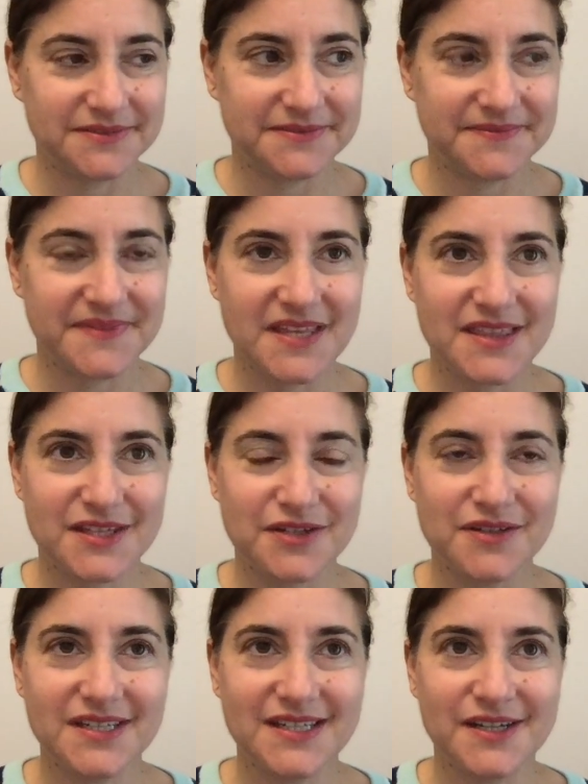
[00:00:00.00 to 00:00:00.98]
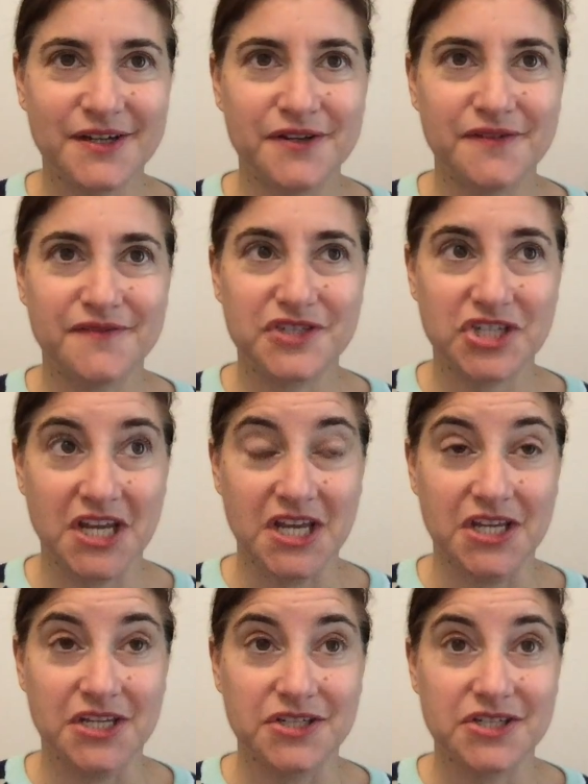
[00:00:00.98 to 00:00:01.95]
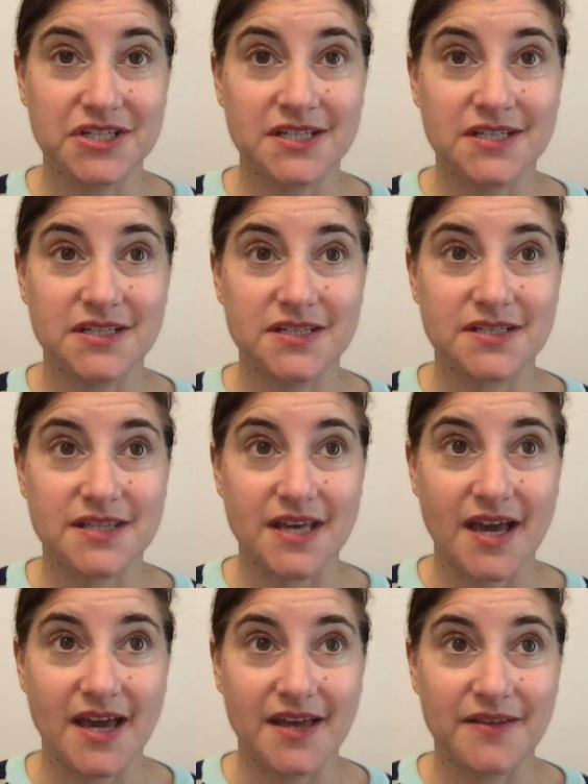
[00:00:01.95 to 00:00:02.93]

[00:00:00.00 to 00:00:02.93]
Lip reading: the theory of change is that